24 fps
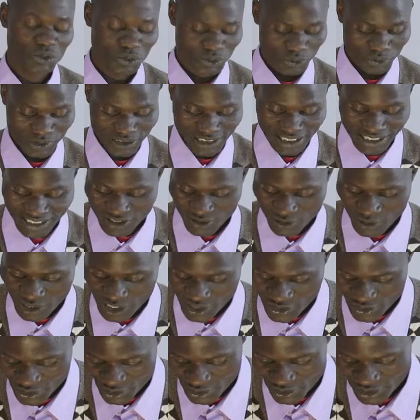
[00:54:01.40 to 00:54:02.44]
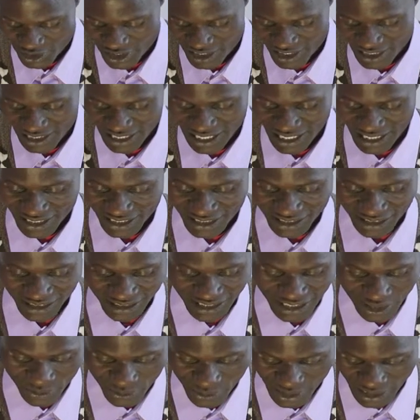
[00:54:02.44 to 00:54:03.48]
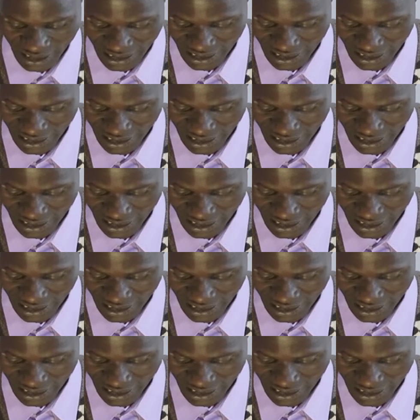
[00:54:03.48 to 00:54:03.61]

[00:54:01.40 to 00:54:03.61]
2 to 3 questions that